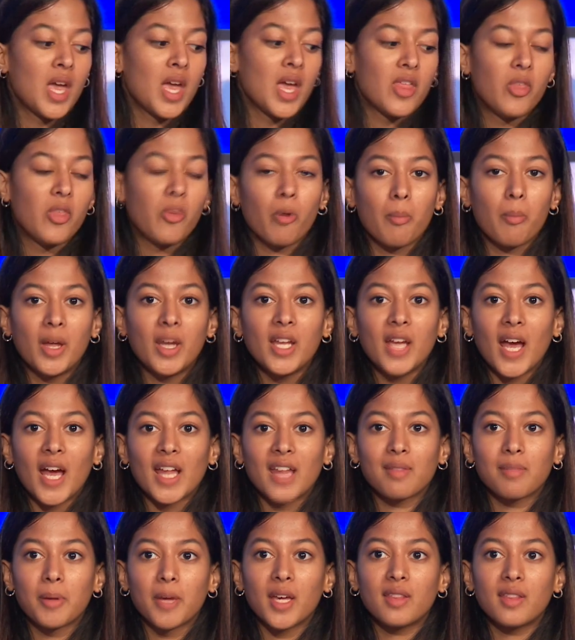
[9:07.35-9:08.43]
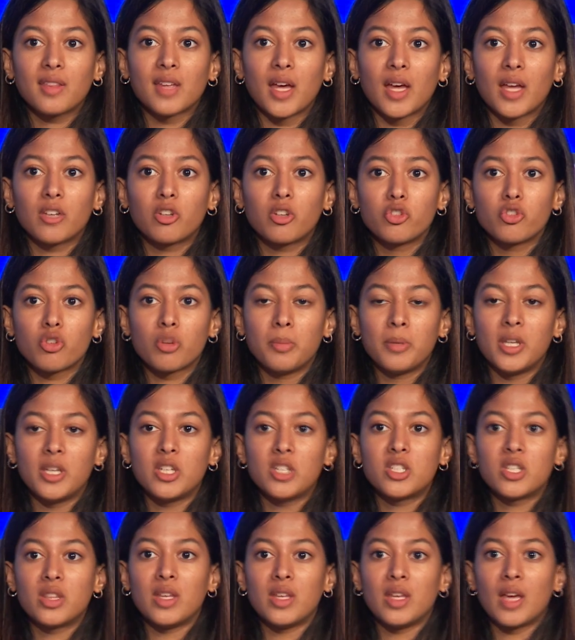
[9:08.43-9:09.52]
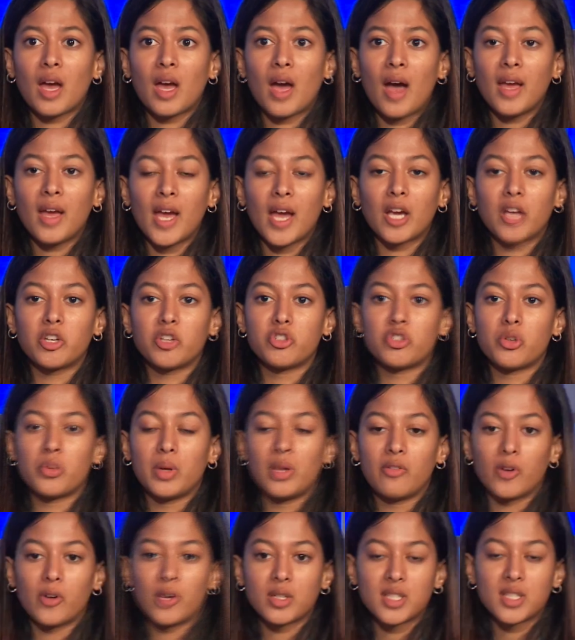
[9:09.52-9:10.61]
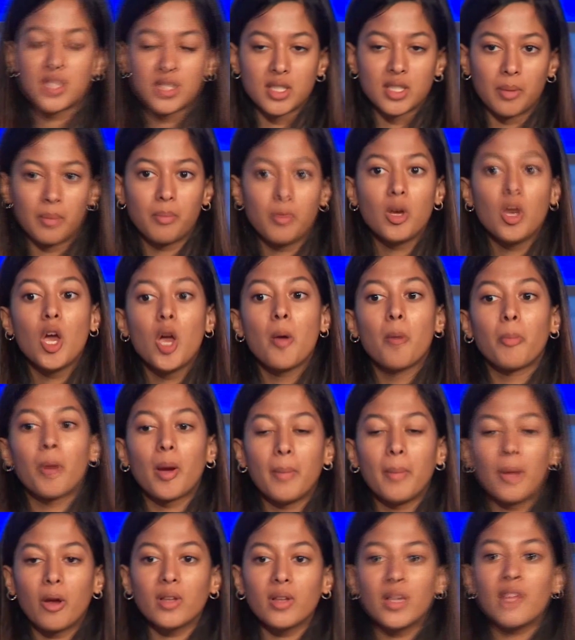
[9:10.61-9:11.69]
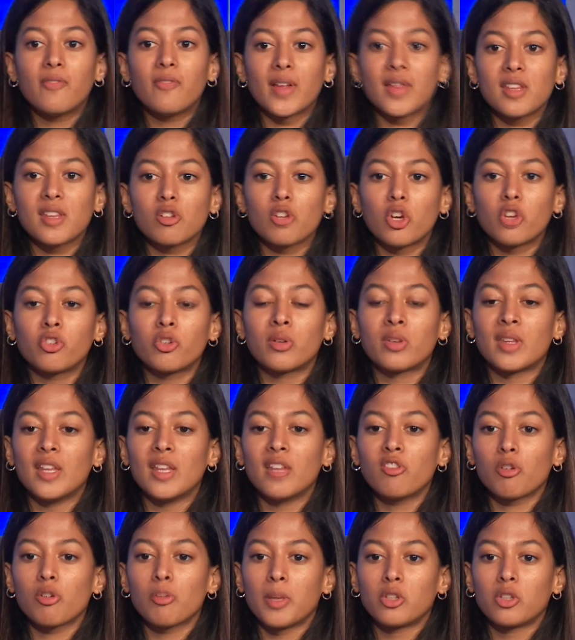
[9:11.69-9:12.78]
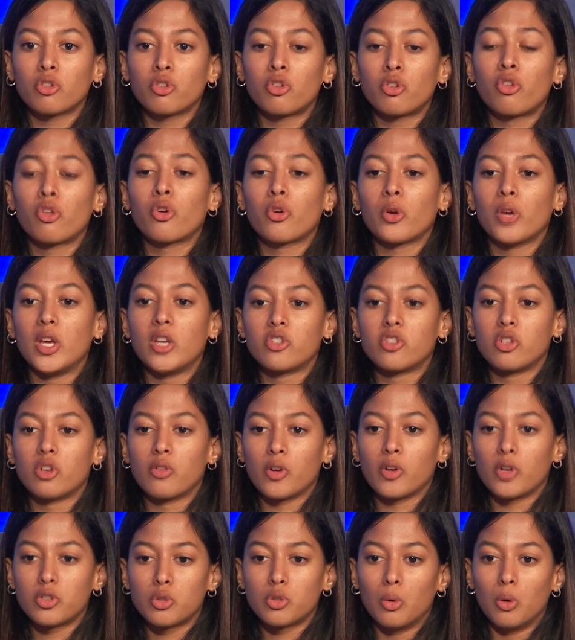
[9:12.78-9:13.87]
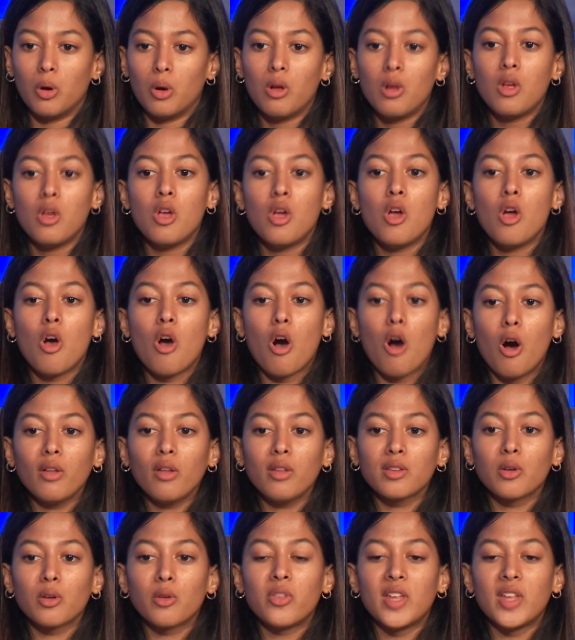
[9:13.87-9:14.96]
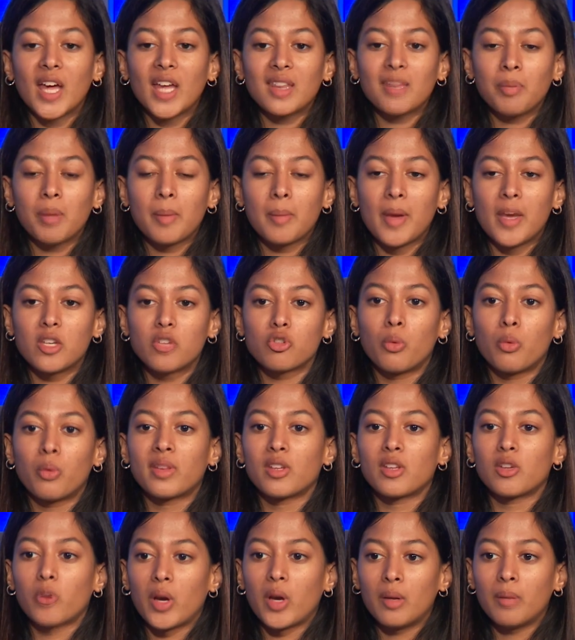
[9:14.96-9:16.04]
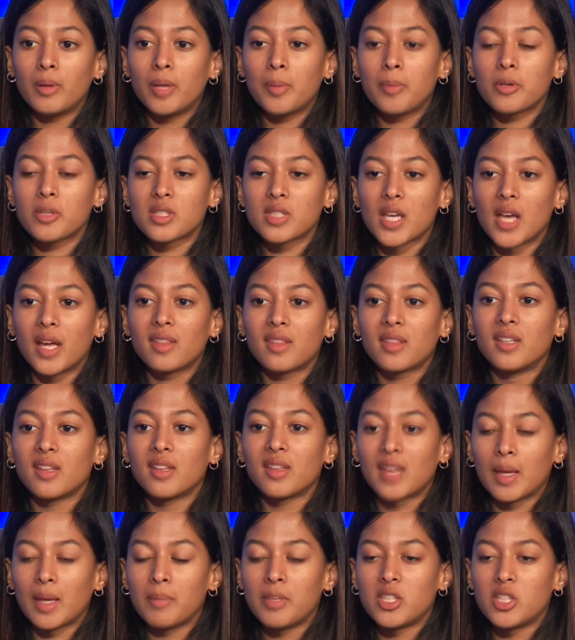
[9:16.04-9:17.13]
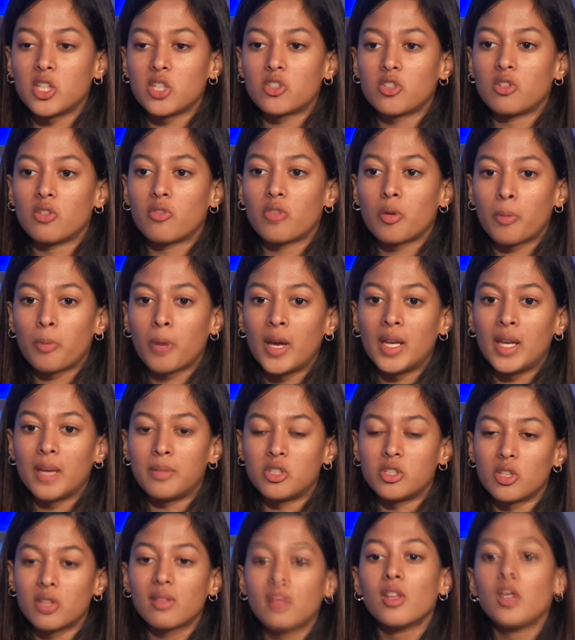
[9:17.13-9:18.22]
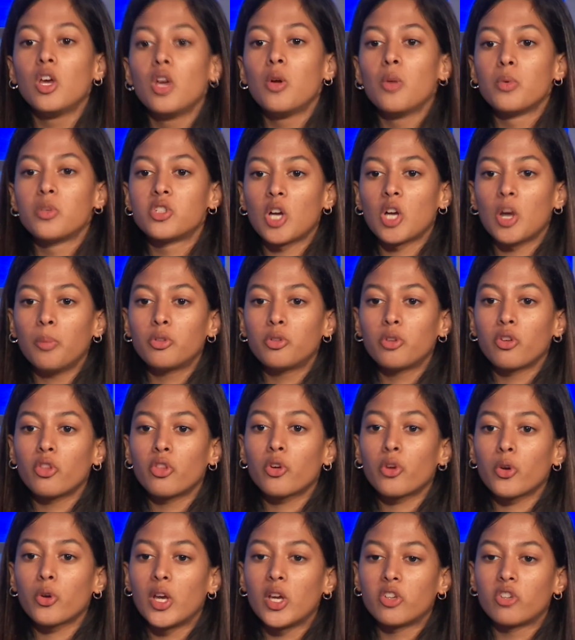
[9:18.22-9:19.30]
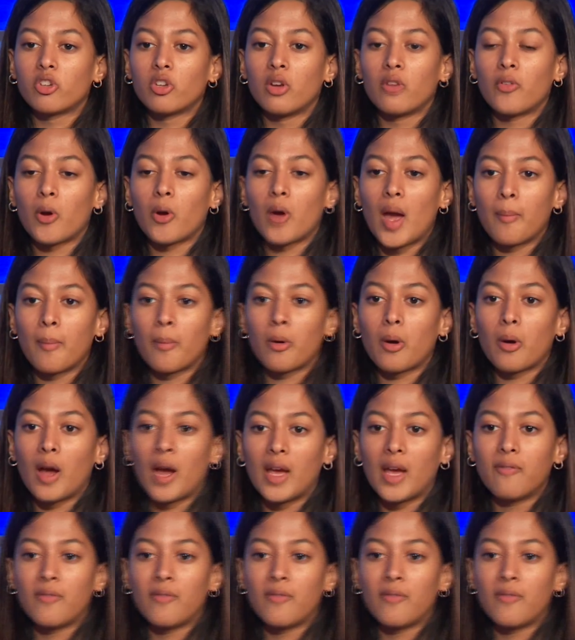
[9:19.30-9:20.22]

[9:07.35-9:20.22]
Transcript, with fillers: There were many aspects that contributed to the high accuracy rate of our system. Primarily, fuzzy logic was instrumental to the creation of our tool. Also, the SPM8 tool was incredibly precise in its segmentation of the brain images, which helped during the creation of our MRI